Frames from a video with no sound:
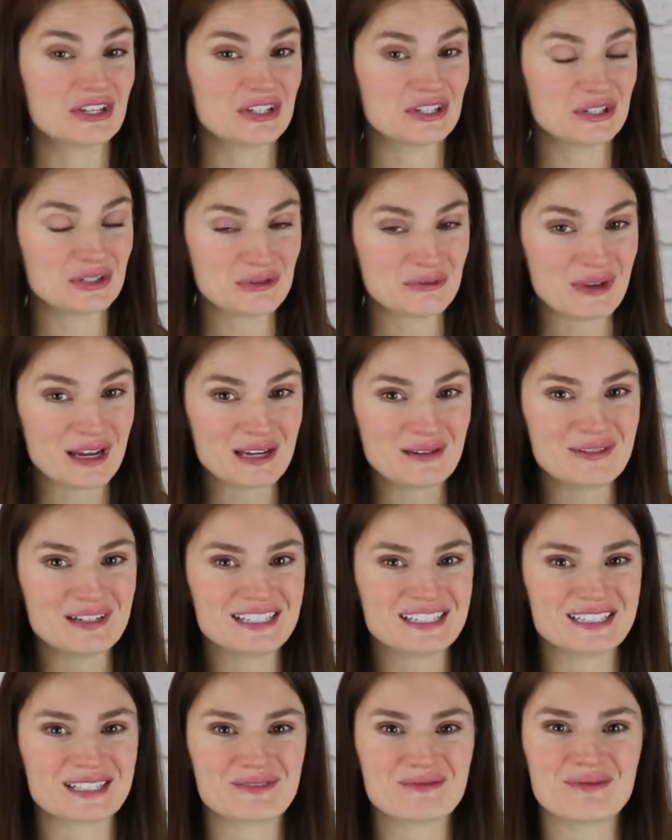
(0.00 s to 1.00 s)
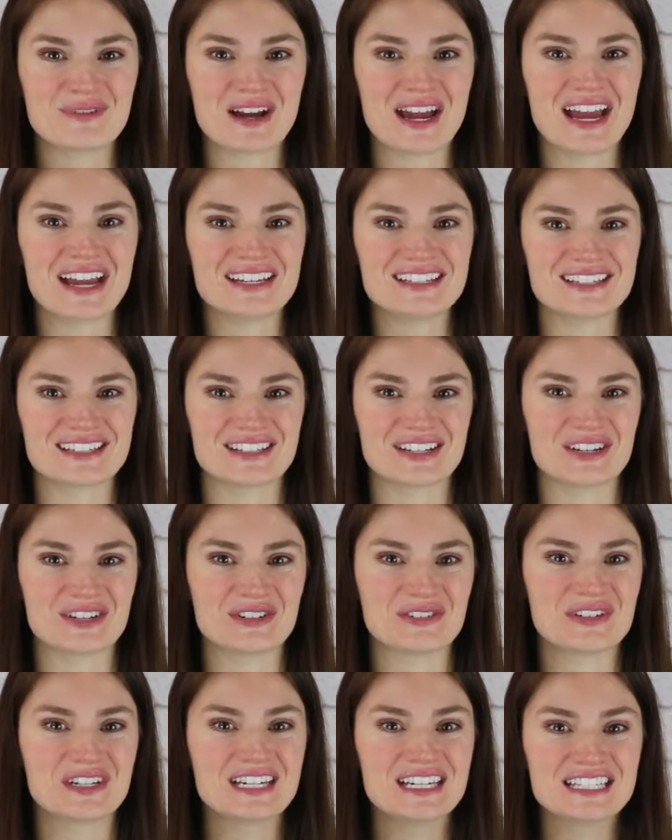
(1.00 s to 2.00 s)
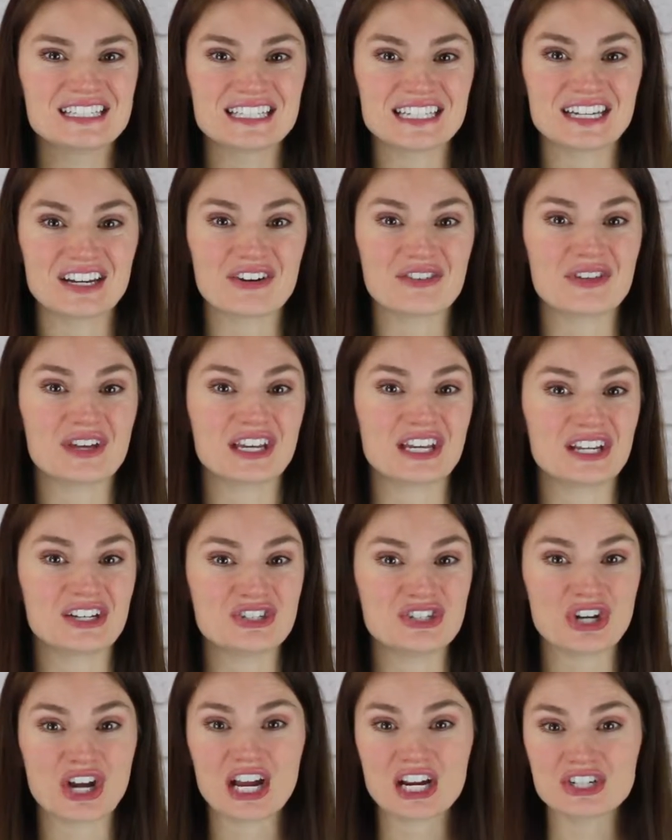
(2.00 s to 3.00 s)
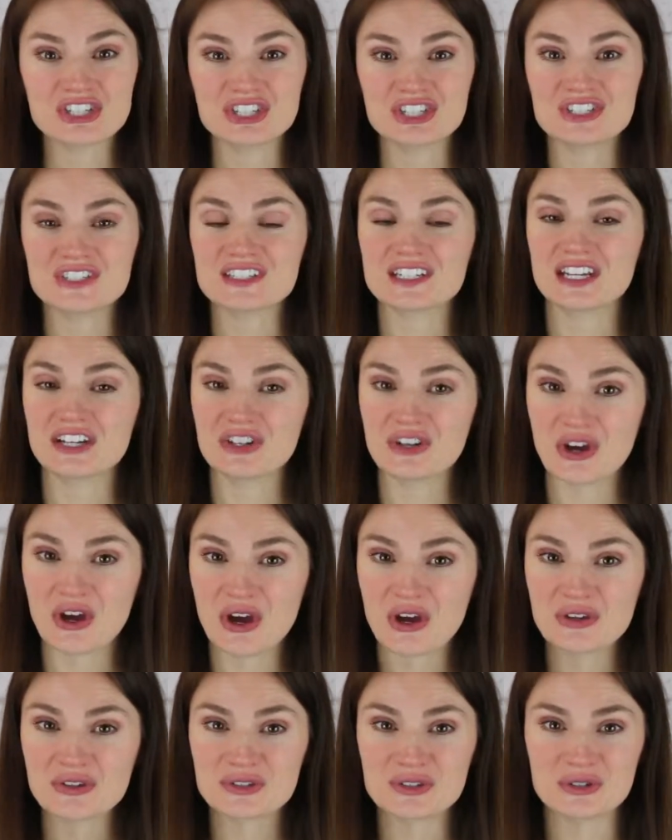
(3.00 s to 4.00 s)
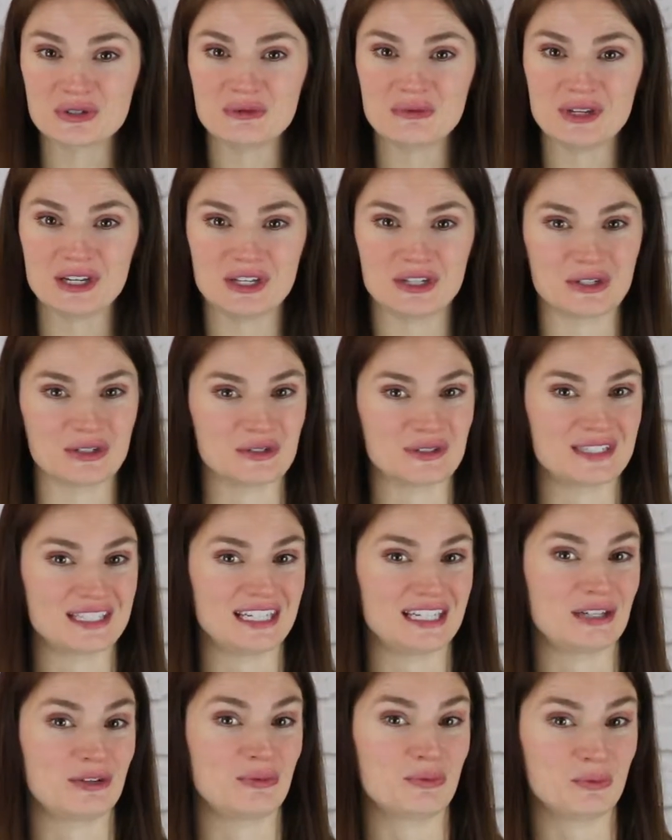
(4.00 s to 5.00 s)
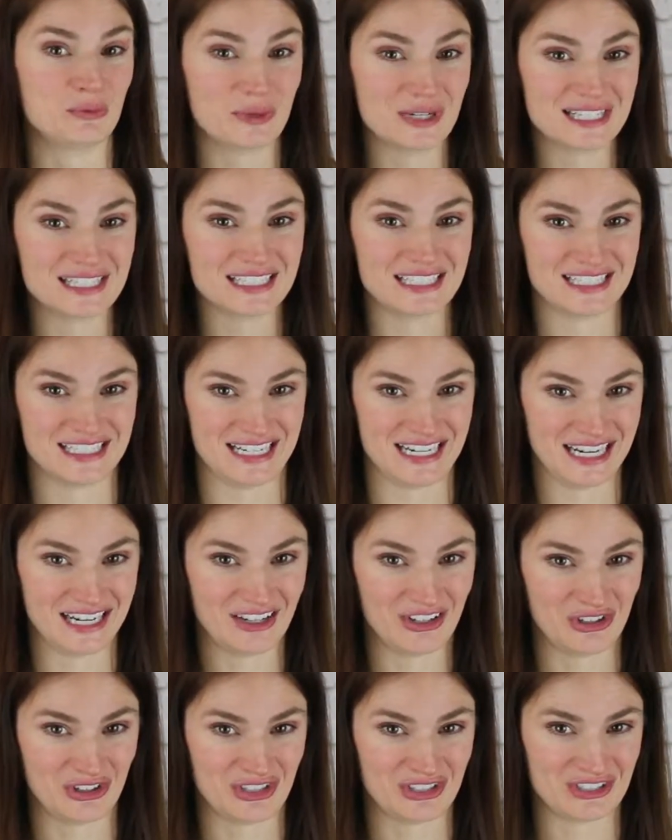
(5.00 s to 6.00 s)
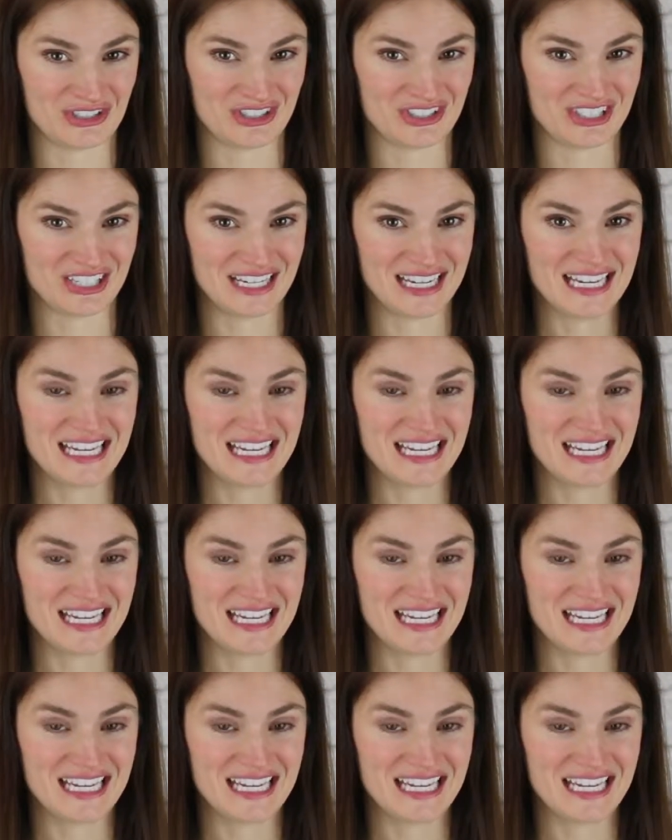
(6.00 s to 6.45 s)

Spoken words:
You may be surprised, though, to hear that contractions can also be used in written English.